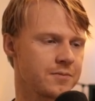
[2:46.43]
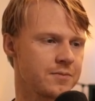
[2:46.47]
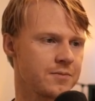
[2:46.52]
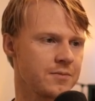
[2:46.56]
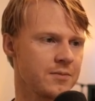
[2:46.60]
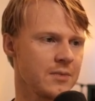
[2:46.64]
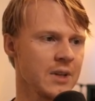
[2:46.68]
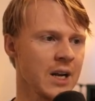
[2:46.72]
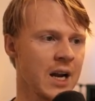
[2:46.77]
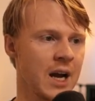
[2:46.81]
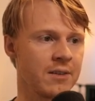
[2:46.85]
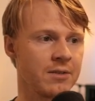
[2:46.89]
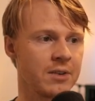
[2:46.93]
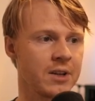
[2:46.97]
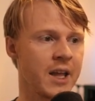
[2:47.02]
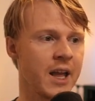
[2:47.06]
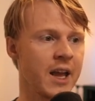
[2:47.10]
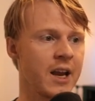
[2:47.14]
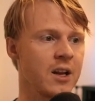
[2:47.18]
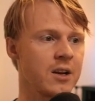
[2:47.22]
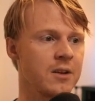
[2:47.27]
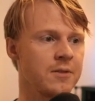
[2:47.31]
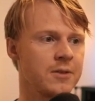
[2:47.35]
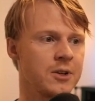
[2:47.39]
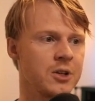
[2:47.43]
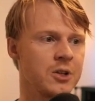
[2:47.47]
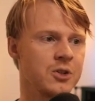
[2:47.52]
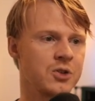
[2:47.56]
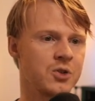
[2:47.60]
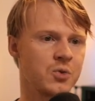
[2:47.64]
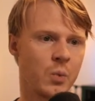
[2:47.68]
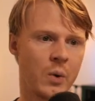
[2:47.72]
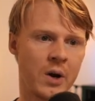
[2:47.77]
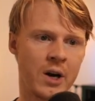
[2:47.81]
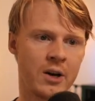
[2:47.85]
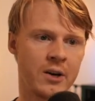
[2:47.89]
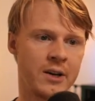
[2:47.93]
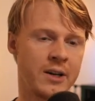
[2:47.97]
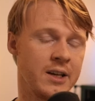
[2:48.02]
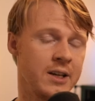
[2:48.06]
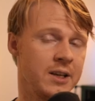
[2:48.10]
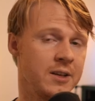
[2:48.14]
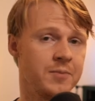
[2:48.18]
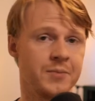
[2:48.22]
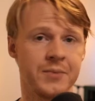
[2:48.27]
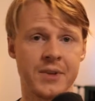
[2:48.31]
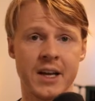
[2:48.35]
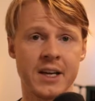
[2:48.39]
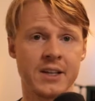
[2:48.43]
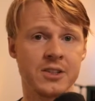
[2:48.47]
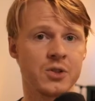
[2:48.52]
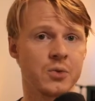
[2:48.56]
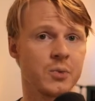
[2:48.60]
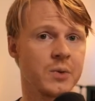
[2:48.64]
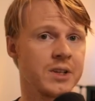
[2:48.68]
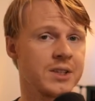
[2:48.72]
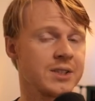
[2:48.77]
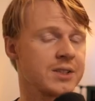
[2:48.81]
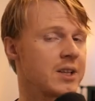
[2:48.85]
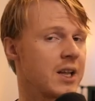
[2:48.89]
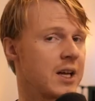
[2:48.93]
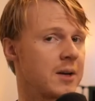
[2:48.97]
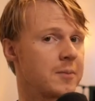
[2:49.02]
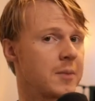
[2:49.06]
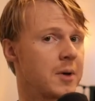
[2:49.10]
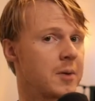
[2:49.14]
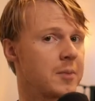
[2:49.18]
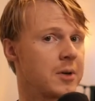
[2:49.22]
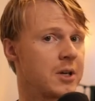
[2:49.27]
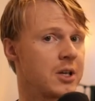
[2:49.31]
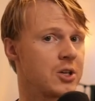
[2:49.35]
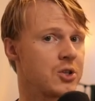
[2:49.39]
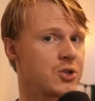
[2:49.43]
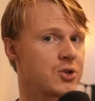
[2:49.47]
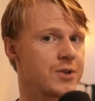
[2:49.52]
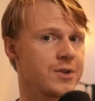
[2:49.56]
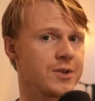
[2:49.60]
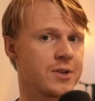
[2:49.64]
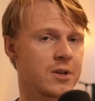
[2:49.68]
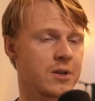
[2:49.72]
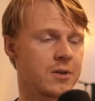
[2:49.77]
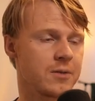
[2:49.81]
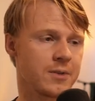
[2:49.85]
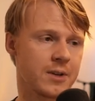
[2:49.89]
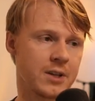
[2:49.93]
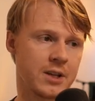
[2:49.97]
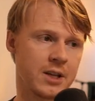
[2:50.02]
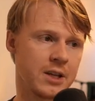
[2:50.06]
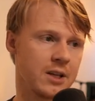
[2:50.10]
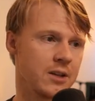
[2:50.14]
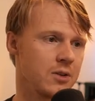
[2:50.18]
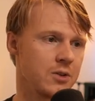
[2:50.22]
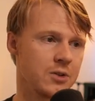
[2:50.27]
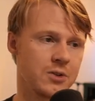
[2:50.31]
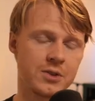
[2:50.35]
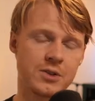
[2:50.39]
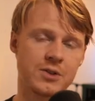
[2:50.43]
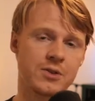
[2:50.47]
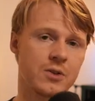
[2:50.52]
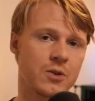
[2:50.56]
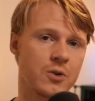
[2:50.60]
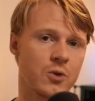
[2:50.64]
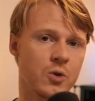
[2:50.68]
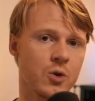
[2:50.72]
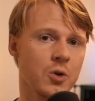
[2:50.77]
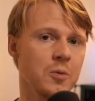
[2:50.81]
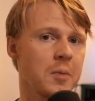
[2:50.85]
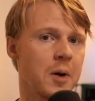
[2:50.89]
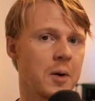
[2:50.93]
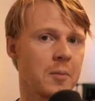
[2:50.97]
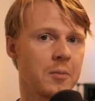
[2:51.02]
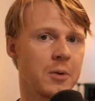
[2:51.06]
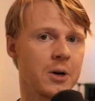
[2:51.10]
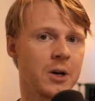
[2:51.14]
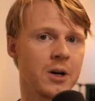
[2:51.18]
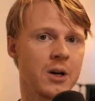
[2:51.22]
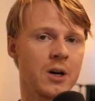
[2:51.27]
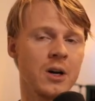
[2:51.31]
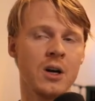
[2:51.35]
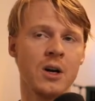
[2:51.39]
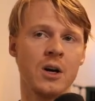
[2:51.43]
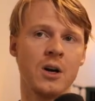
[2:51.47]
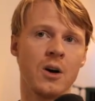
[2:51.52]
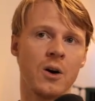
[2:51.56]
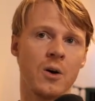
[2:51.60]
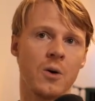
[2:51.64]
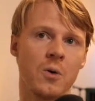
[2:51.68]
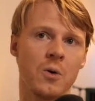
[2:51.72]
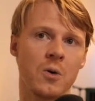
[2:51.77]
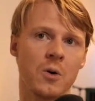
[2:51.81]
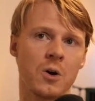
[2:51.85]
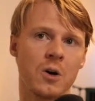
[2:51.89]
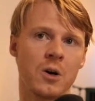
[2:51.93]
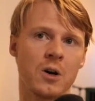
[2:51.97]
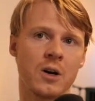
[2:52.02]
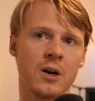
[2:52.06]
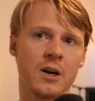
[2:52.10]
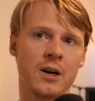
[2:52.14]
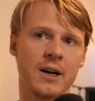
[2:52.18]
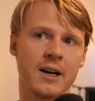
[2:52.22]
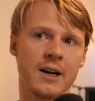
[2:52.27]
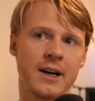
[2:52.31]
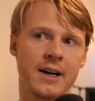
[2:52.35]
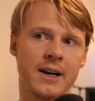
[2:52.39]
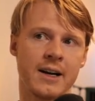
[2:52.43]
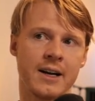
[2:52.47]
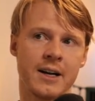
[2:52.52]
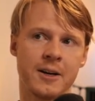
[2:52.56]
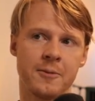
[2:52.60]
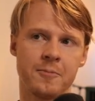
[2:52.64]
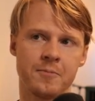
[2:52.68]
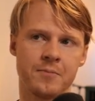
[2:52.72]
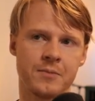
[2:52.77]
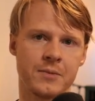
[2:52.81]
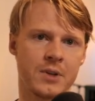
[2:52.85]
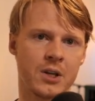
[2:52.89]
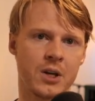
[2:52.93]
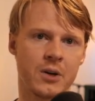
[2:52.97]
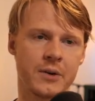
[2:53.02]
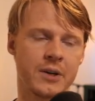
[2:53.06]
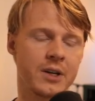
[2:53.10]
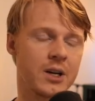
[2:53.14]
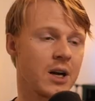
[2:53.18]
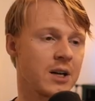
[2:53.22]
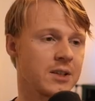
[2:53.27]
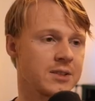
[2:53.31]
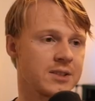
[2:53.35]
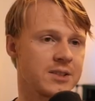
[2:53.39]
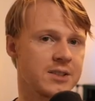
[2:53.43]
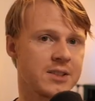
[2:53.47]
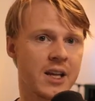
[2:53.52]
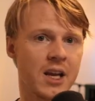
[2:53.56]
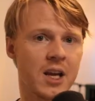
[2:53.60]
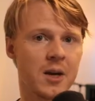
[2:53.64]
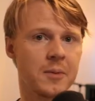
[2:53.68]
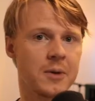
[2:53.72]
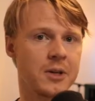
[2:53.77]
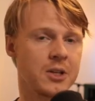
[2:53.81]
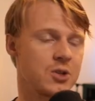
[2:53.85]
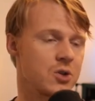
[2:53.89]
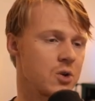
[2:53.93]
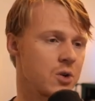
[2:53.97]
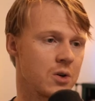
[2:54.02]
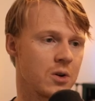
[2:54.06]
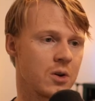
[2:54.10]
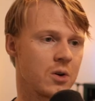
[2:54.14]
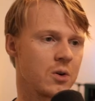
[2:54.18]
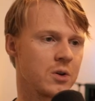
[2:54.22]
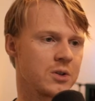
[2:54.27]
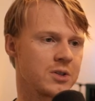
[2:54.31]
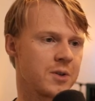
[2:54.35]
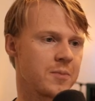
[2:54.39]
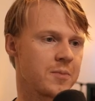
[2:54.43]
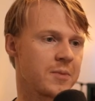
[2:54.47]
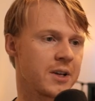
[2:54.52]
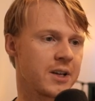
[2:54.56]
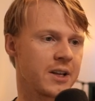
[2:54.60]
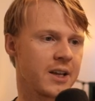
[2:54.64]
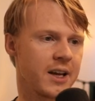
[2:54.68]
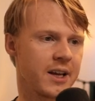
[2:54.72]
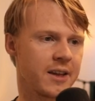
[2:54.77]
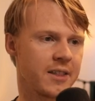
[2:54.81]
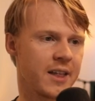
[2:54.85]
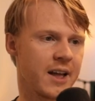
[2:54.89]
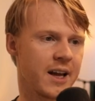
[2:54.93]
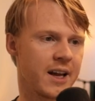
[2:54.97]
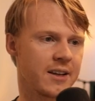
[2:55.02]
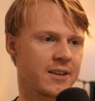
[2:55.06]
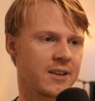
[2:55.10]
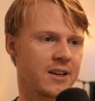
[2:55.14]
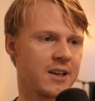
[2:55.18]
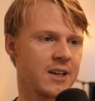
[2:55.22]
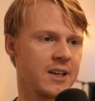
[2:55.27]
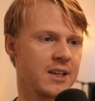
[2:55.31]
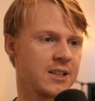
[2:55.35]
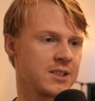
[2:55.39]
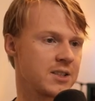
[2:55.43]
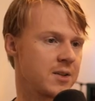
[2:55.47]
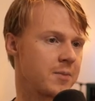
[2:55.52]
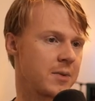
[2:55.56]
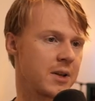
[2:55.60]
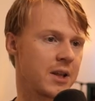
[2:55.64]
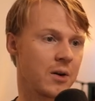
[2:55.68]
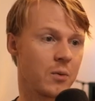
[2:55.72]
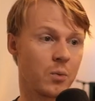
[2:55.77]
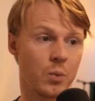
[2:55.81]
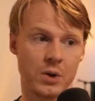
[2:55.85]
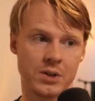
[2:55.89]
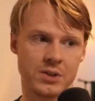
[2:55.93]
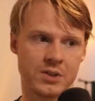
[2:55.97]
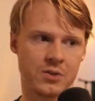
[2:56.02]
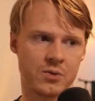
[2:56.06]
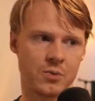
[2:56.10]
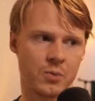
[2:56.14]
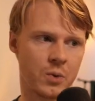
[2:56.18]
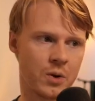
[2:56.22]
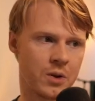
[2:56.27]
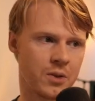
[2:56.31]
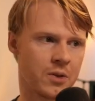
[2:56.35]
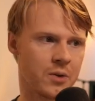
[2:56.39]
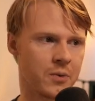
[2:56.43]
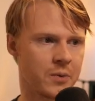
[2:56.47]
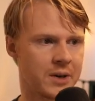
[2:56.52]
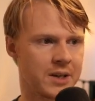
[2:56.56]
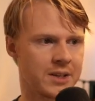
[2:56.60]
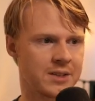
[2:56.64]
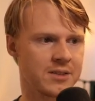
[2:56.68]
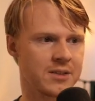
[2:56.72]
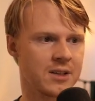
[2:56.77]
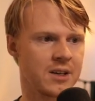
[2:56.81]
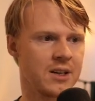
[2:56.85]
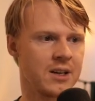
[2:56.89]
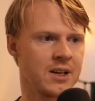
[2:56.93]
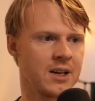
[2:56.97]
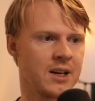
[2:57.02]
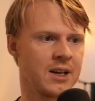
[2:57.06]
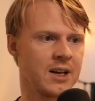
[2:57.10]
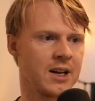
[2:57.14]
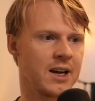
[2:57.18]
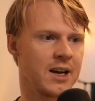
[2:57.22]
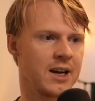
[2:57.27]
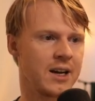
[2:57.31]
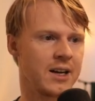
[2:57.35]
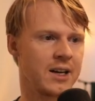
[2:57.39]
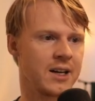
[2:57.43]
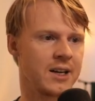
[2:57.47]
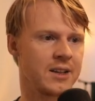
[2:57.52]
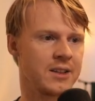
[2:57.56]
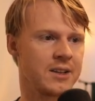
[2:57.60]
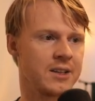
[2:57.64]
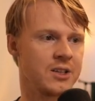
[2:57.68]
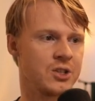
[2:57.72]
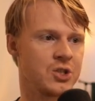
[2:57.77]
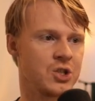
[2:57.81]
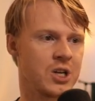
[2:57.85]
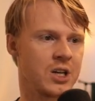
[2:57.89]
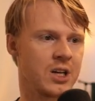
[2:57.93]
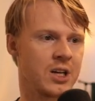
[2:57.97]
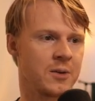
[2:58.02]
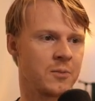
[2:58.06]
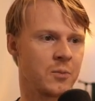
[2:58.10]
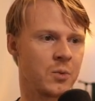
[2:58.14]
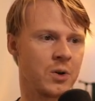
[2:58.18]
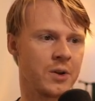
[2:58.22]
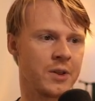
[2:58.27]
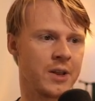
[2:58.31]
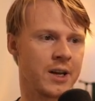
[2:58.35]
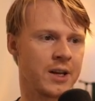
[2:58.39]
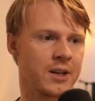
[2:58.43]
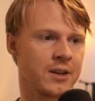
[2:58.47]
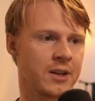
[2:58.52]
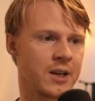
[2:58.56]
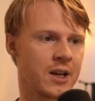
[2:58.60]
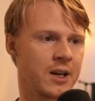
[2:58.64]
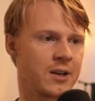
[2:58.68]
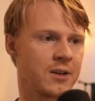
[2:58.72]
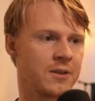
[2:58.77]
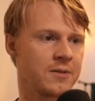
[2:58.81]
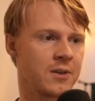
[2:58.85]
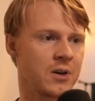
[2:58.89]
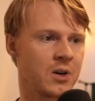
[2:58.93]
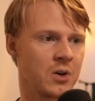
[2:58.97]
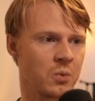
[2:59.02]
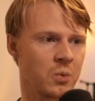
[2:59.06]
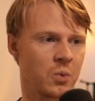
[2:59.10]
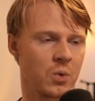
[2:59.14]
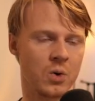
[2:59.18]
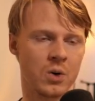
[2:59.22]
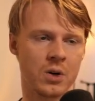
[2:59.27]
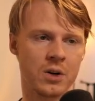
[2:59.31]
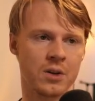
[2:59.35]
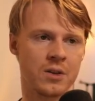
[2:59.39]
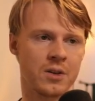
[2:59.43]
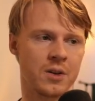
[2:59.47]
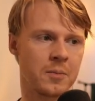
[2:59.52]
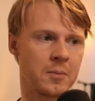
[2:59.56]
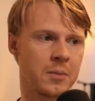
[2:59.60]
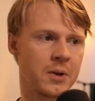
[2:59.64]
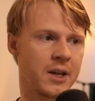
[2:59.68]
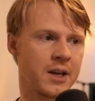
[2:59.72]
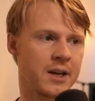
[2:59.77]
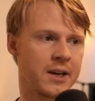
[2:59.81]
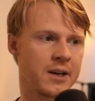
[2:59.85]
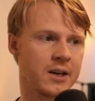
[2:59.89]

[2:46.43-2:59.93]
have a negative use where he takes a risk that maybe he shouldn't have and he loses a crew member, or he causes damage or something like that, something that wasn't worth the risk. The GM will then kind of award the player